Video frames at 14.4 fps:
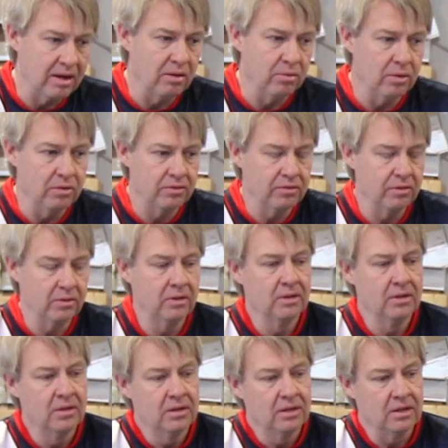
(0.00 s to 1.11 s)
that woofer
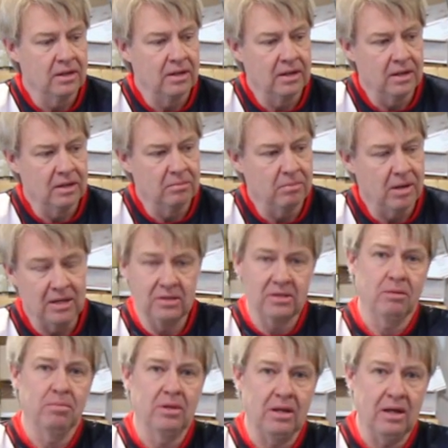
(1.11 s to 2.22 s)
and make
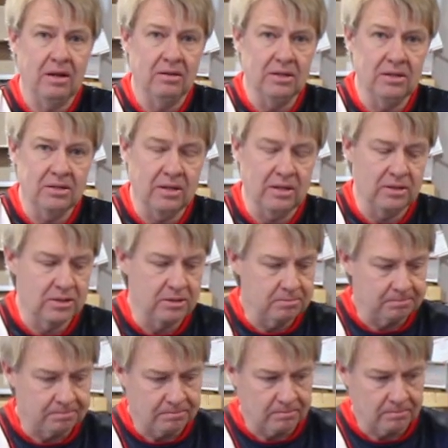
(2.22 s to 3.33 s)
something out of these things.
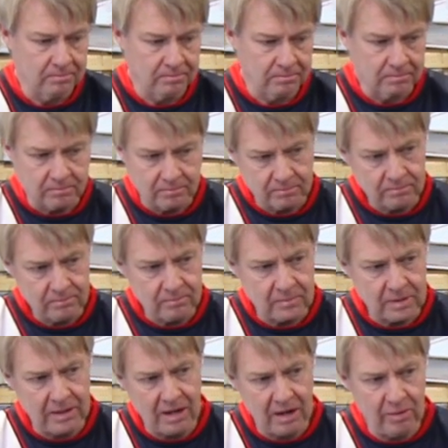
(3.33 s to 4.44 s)

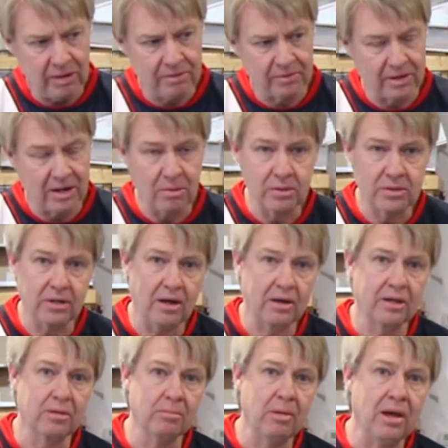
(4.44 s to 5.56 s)
However, now we're
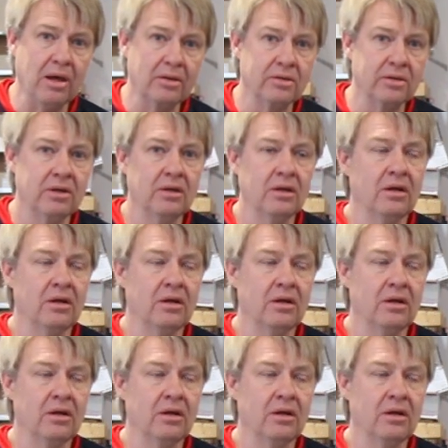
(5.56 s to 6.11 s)
talking about